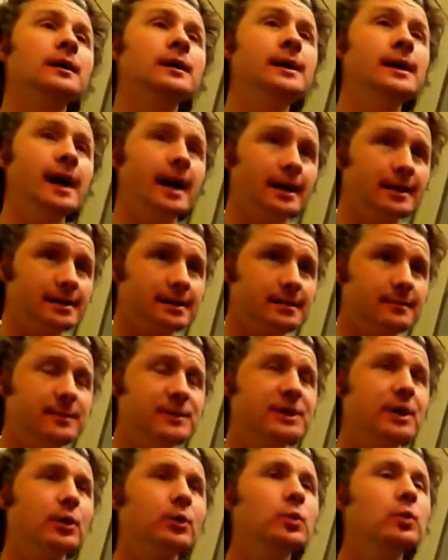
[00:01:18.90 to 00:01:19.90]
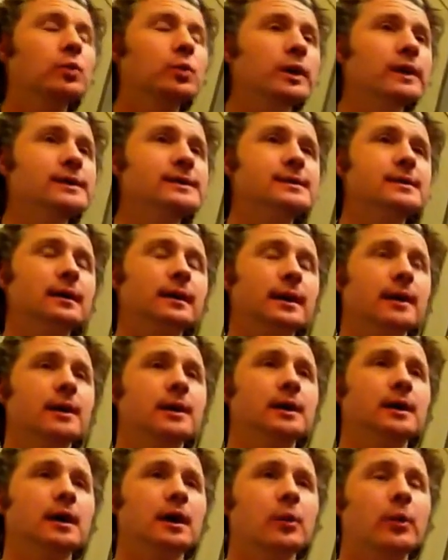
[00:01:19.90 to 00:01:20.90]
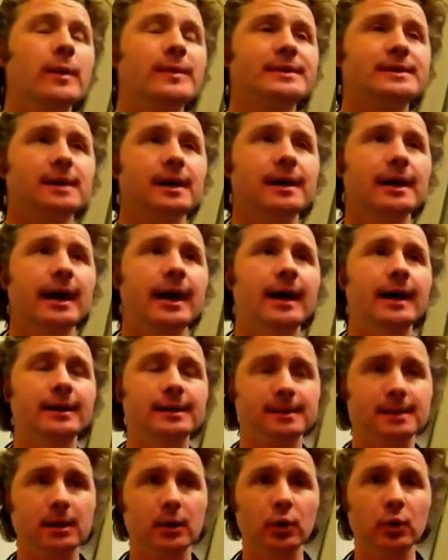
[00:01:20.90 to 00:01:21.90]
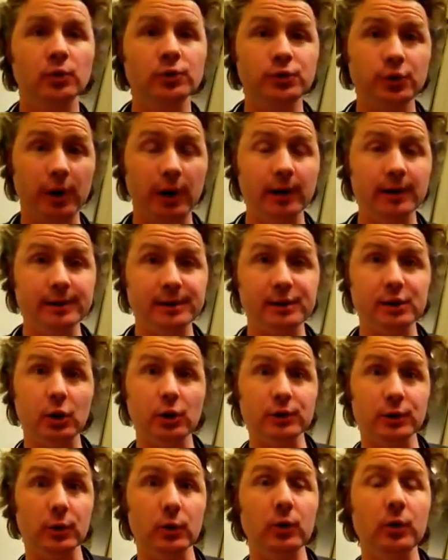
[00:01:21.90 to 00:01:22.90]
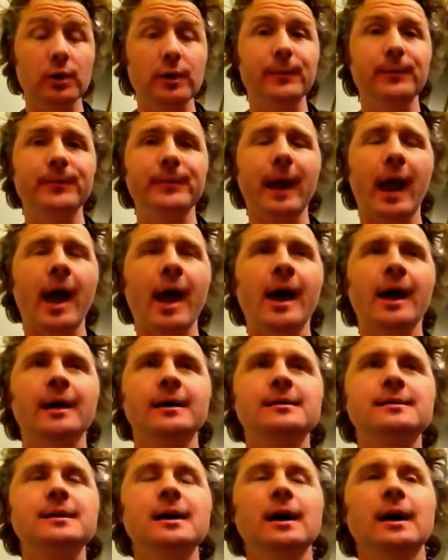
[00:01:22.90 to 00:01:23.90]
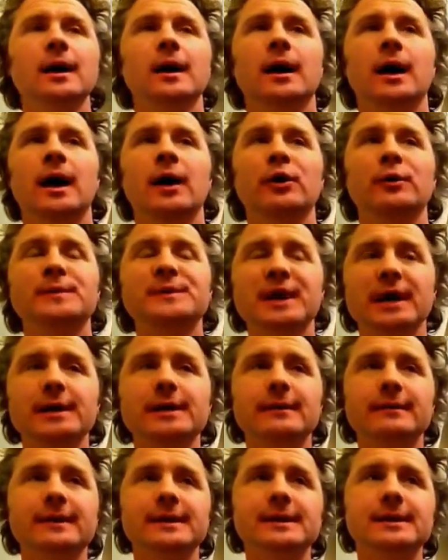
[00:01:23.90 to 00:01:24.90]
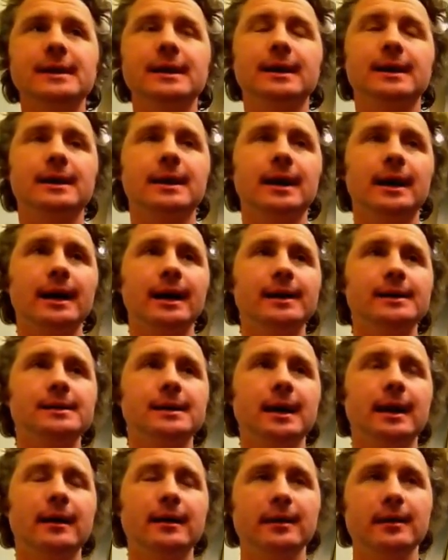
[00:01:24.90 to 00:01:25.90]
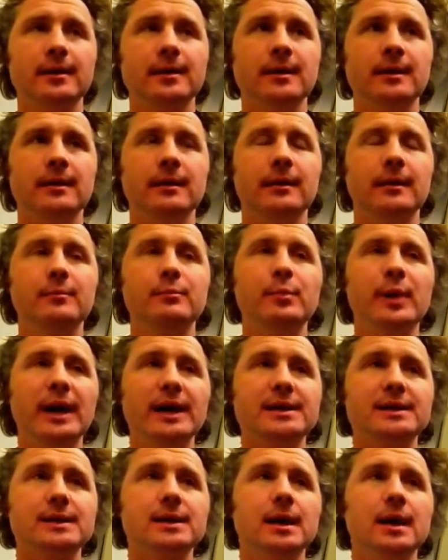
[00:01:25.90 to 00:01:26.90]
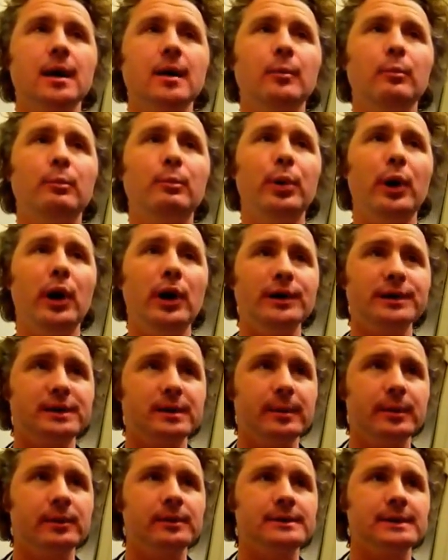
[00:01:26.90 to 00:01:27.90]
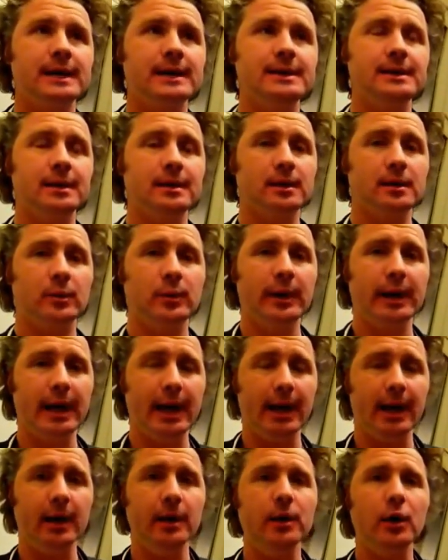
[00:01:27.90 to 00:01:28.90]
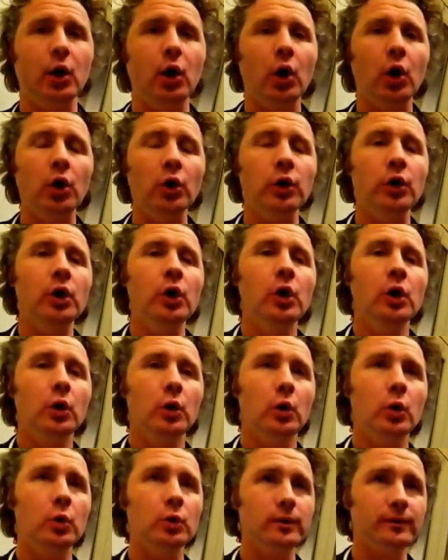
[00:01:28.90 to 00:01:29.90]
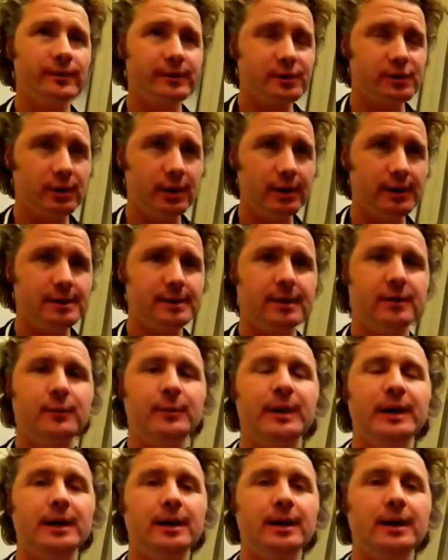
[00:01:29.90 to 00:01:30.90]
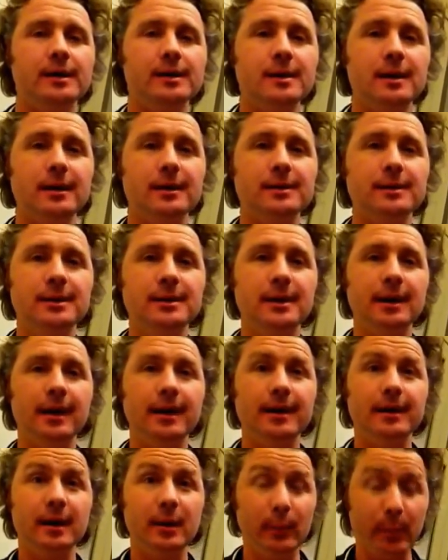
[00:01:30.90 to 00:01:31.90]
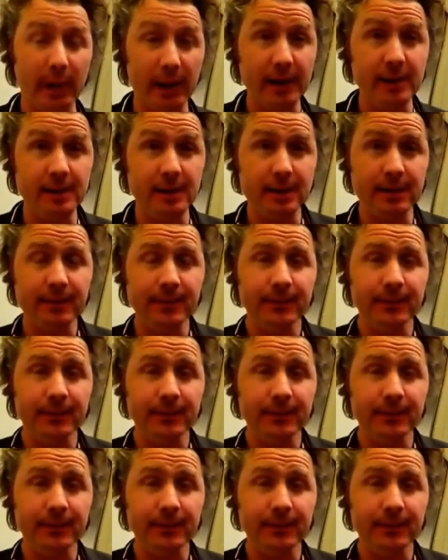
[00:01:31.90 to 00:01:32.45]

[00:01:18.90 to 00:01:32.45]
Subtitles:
Yes. So we're starting a website at alltrials.org, and our objective is to collect together the best possible data that we can on all of the trials that have been conducted and completed,